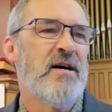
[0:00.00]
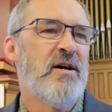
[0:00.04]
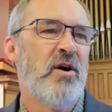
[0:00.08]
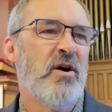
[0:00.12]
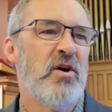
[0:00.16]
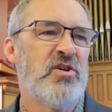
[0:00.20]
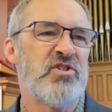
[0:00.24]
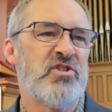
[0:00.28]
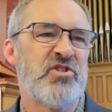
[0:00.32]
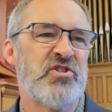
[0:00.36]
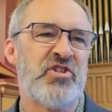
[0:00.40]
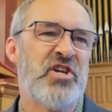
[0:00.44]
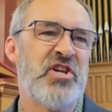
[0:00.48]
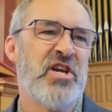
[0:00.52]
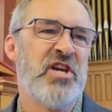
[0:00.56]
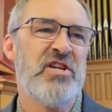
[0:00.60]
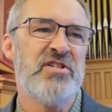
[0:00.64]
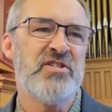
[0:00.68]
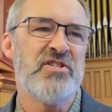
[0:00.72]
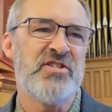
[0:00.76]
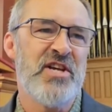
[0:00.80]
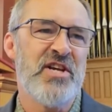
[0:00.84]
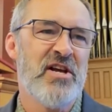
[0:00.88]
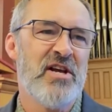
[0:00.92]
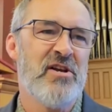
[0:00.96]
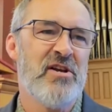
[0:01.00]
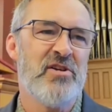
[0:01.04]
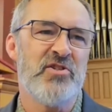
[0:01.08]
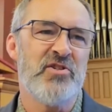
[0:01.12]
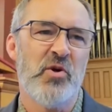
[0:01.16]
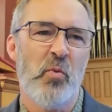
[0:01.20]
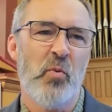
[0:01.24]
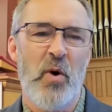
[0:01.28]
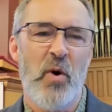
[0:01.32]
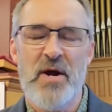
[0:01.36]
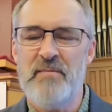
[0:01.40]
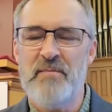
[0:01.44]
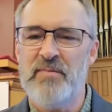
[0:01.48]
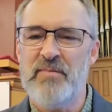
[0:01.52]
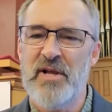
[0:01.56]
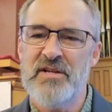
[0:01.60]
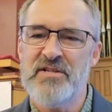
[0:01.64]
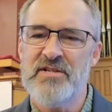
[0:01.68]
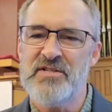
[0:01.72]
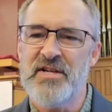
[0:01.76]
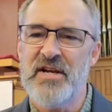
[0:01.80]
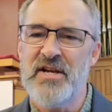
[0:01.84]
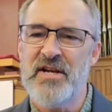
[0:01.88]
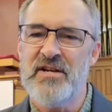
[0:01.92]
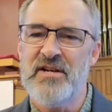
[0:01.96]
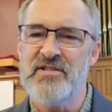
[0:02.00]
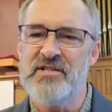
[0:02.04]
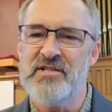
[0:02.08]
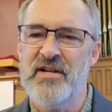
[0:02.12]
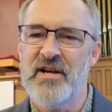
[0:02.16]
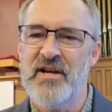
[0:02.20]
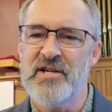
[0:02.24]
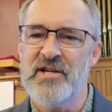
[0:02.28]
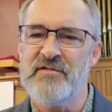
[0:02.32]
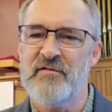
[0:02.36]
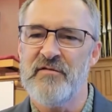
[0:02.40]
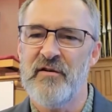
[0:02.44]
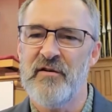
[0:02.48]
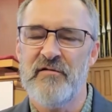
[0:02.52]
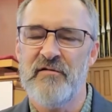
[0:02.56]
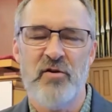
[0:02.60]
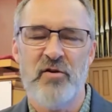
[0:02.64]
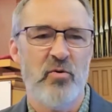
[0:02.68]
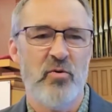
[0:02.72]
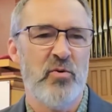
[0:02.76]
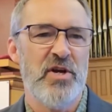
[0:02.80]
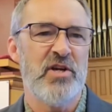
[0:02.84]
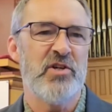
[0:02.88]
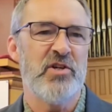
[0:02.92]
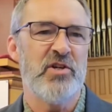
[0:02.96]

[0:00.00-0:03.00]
Skin cells and white blood cells last for a few weeks.